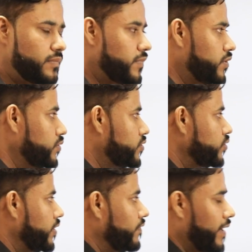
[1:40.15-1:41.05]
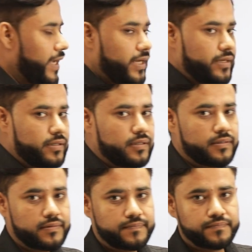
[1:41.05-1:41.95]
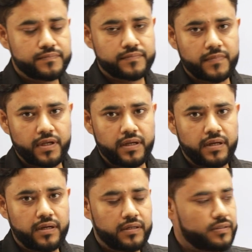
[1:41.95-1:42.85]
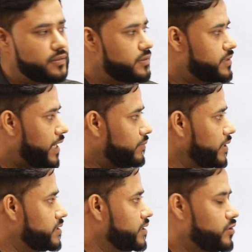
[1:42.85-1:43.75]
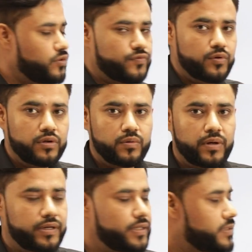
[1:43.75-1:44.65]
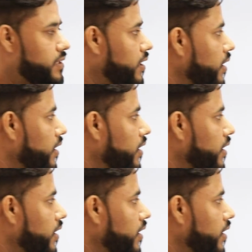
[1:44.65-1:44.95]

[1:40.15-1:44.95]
used to divide uh, the segments into four quadrants